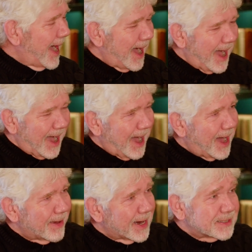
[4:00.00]

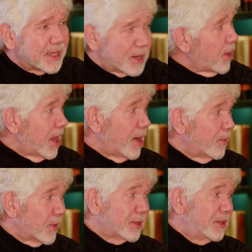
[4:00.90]
And I said, no,
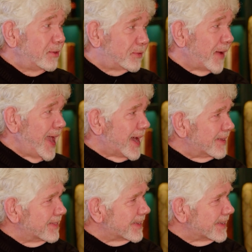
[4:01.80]
we're huge fans.